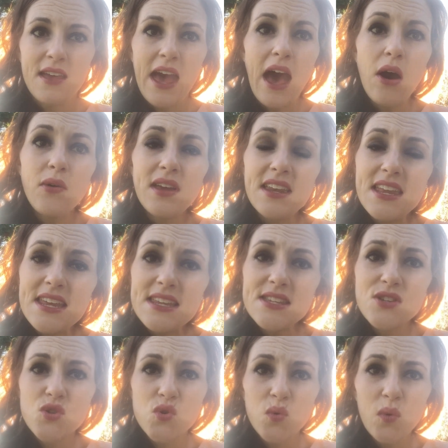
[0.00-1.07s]
How can
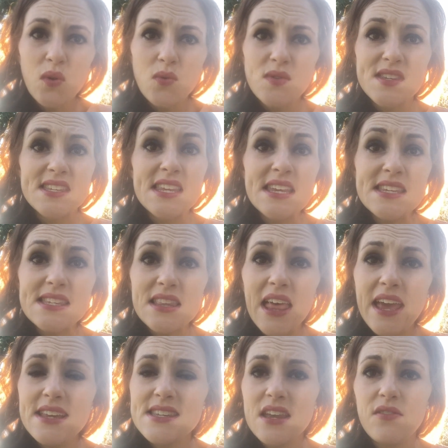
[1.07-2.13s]
his truths, his
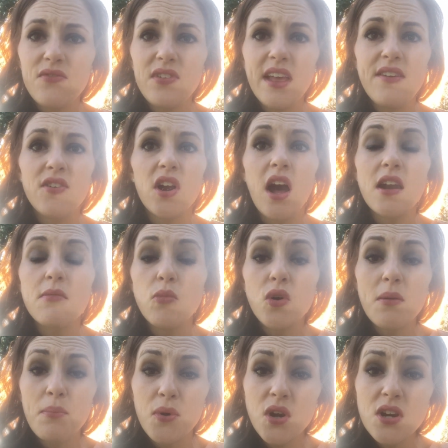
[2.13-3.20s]
light and flavor on a
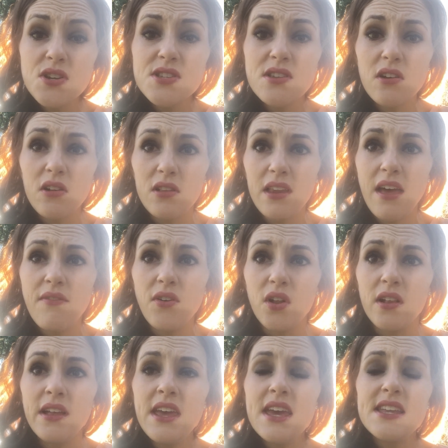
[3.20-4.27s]
more personal
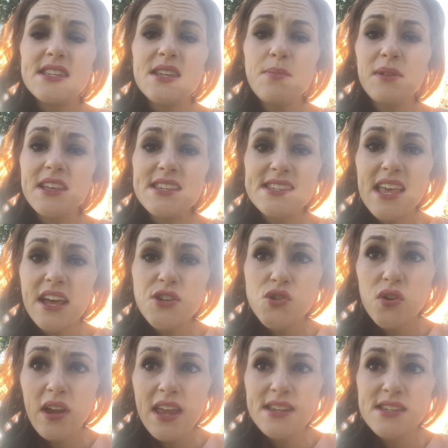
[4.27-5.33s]
level deeply
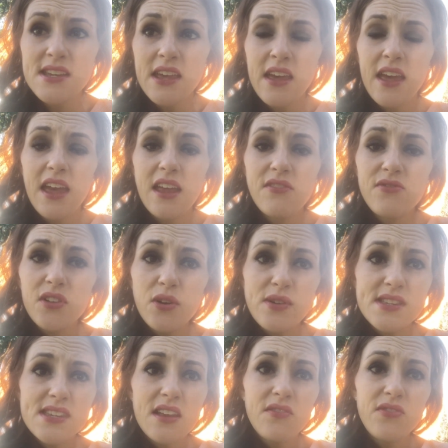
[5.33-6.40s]
saturate,
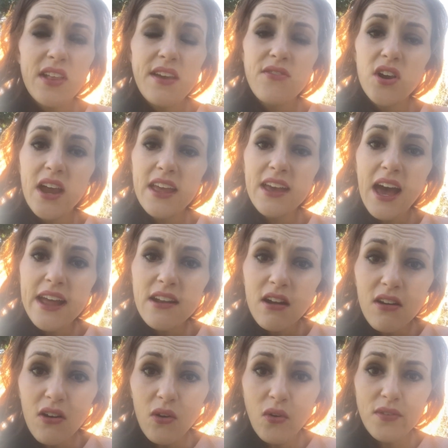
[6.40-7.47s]
influence, and flavor and guide
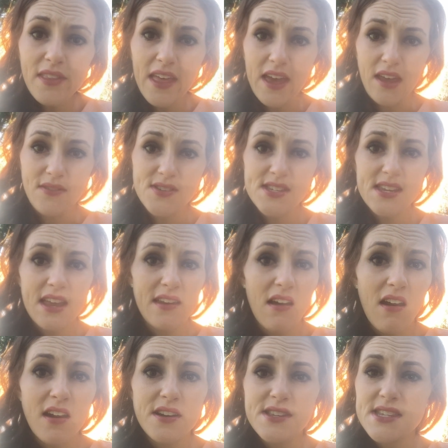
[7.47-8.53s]
our own lives and
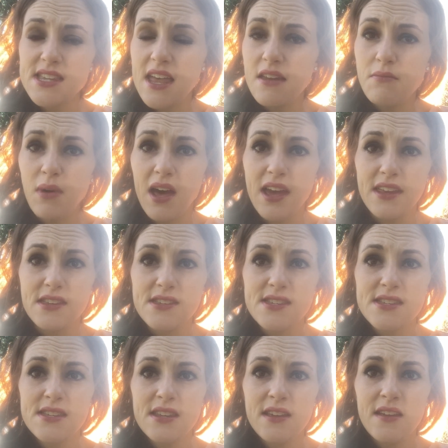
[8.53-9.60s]
hearts and
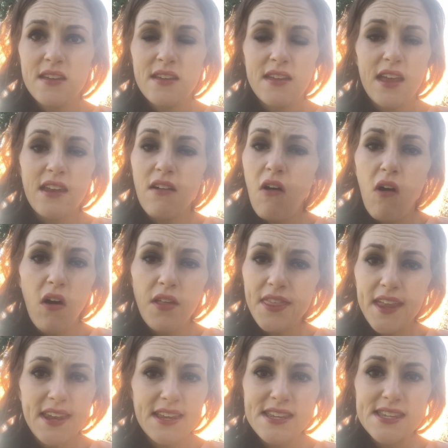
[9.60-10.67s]
minds and all
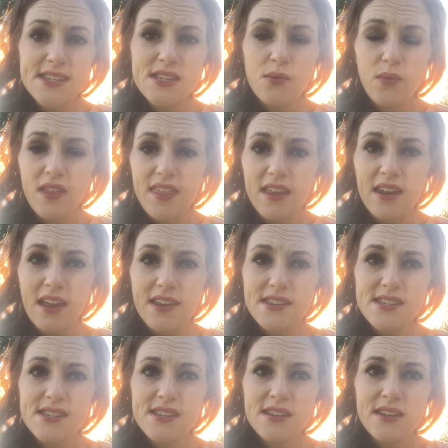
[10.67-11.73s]
that is within
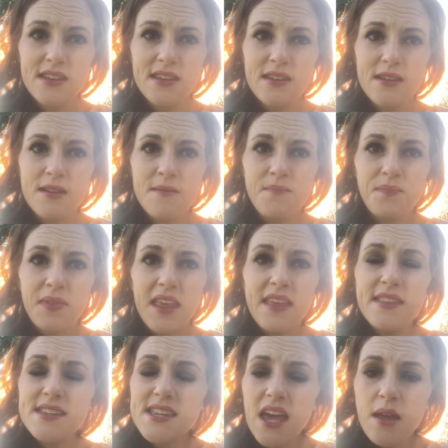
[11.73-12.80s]
us? In
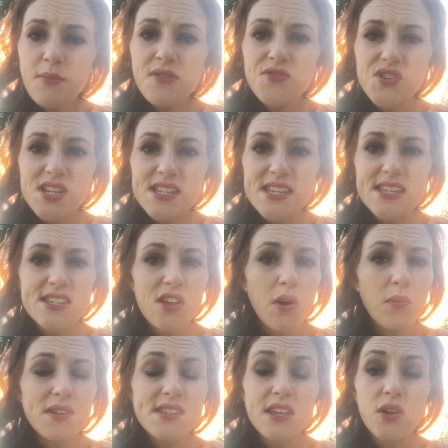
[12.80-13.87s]
the time of Jesus, salt
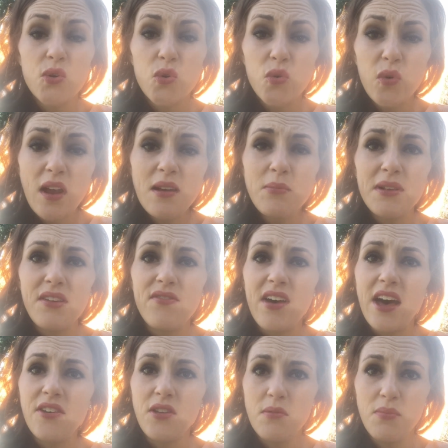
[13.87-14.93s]
was incredibly
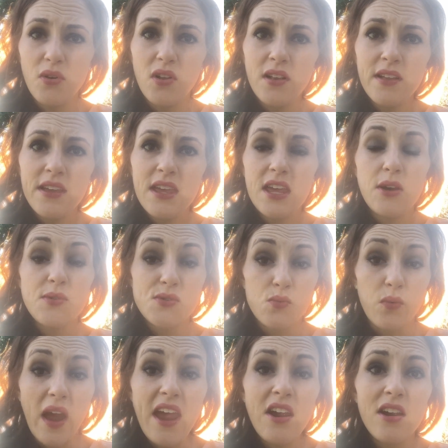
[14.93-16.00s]
valuable. It was
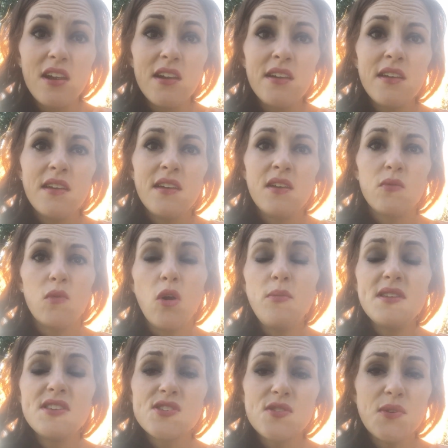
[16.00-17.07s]
rare.
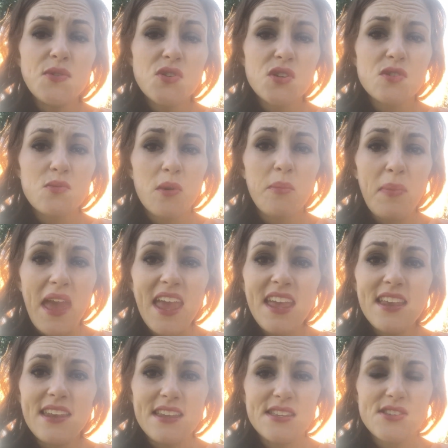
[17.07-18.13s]
Roman soldiers were
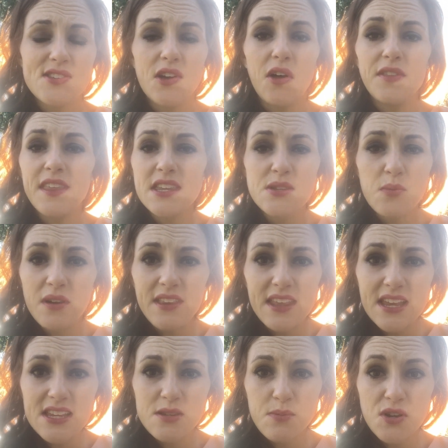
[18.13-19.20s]
paid in salt. That's where the
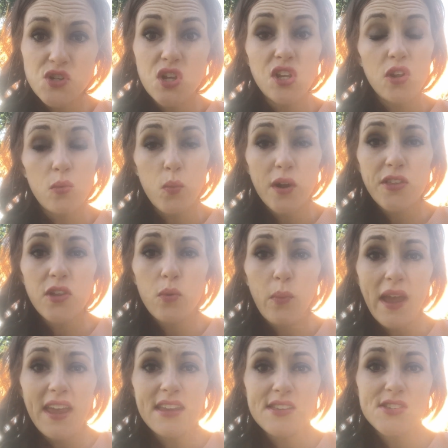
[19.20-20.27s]
expression "you're worth your
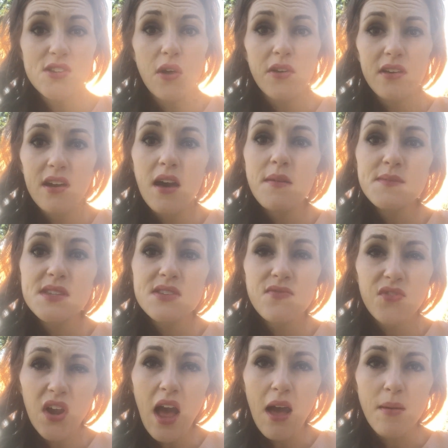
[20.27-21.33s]
weight in salt" comes
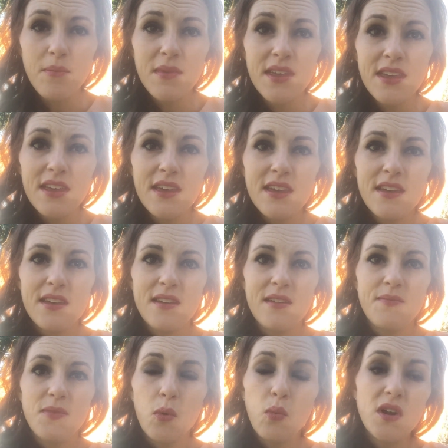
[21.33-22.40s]
from.
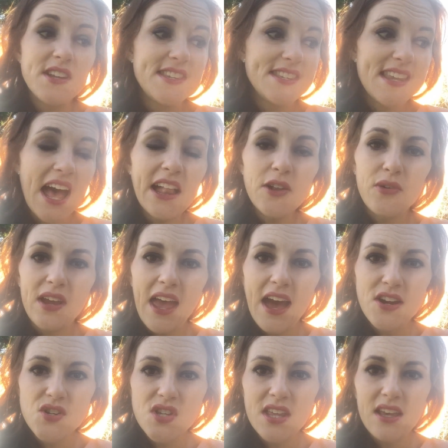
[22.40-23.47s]
The word salary
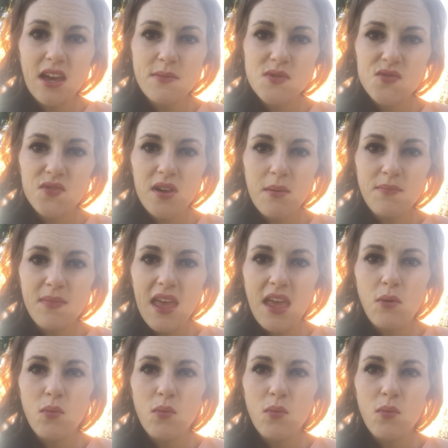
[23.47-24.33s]
actually comes from a